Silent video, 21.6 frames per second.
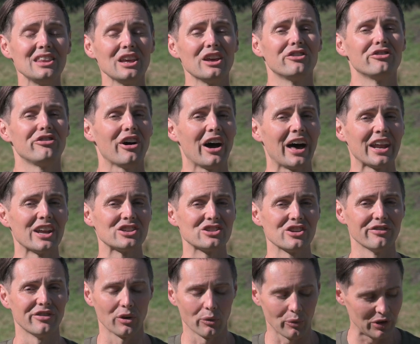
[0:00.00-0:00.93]
the advantage
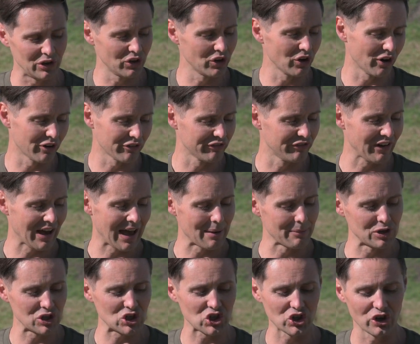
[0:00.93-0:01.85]
of it when you're going
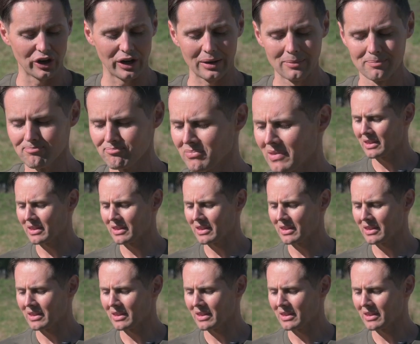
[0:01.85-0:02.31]
varmint shooting.